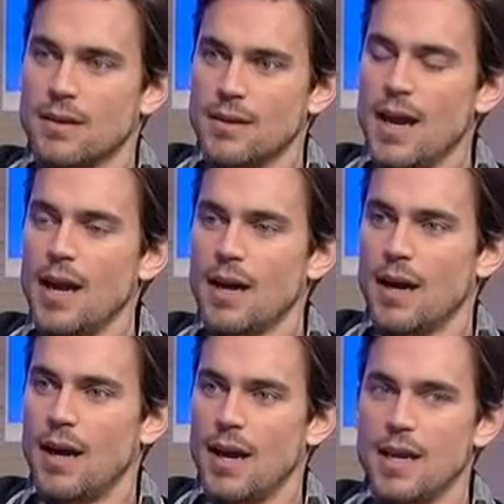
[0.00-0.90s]

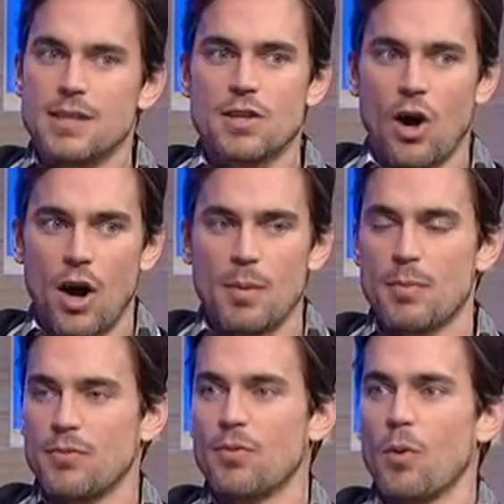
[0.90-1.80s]
Yeah, he's caught me
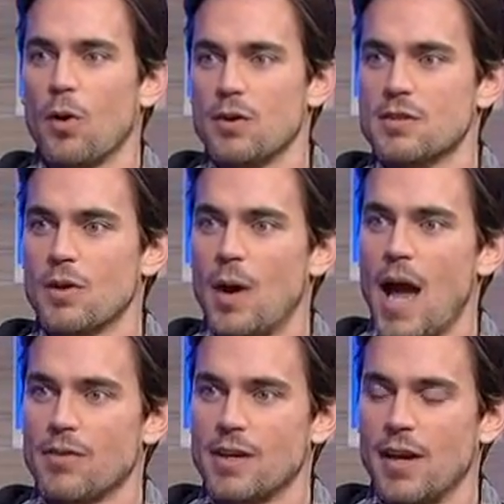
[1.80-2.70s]
before, so I
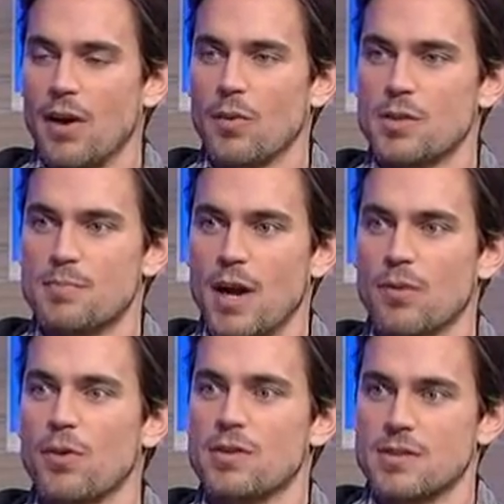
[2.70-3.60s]
have an inherent
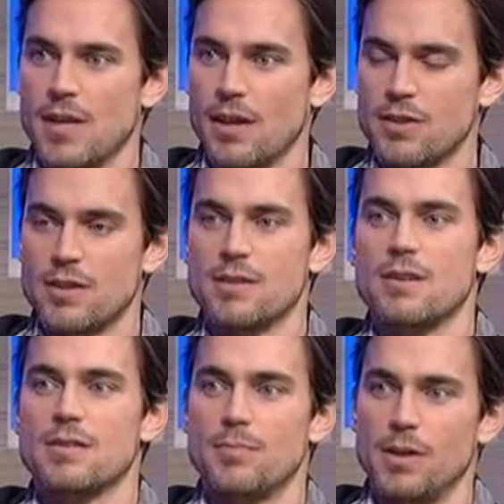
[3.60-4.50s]
respect for his intelligence
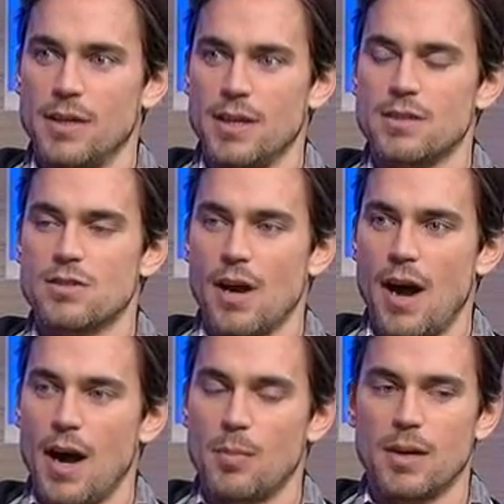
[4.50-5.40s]
and his ability at his
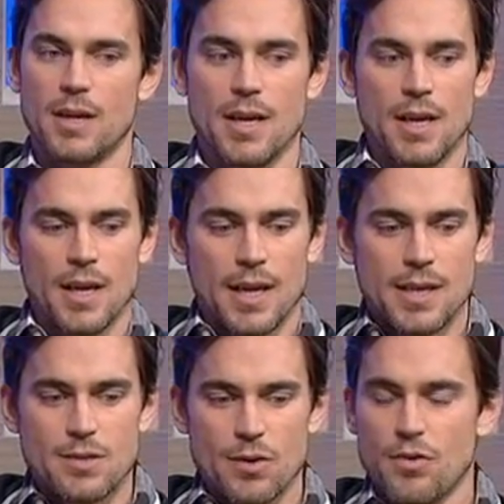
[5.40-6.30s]
job. And
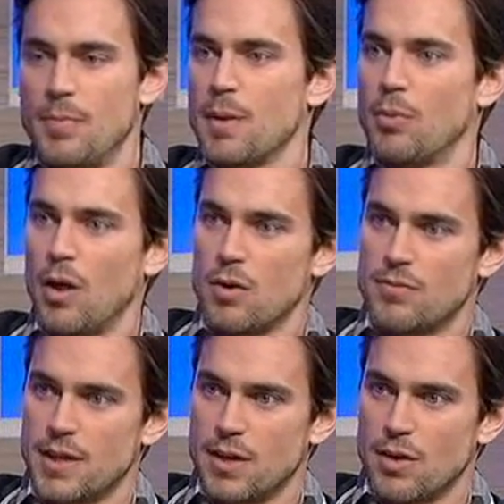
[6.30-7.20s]
he's sort of a big brother
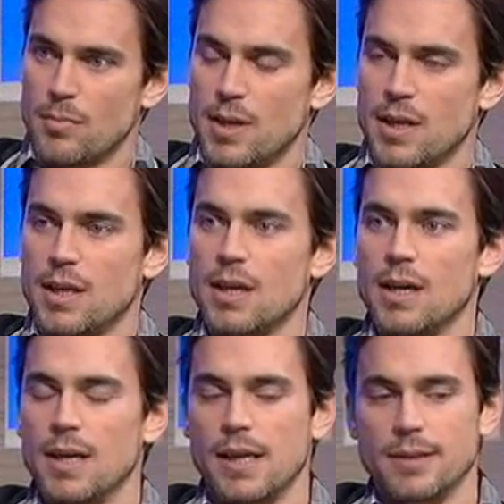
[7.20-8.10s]
figure to me,
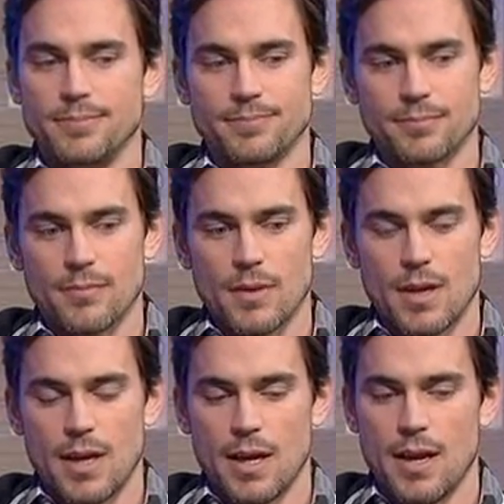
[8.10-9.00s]

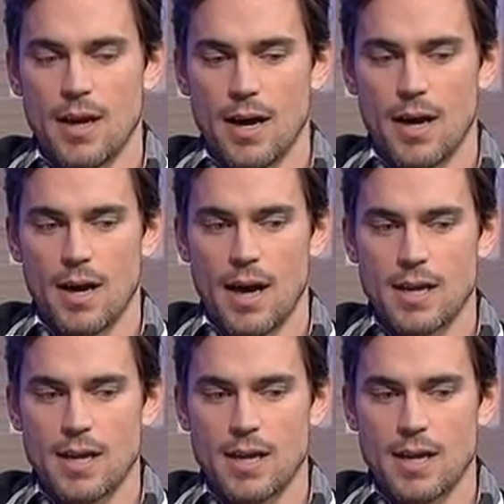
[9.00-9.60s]
and I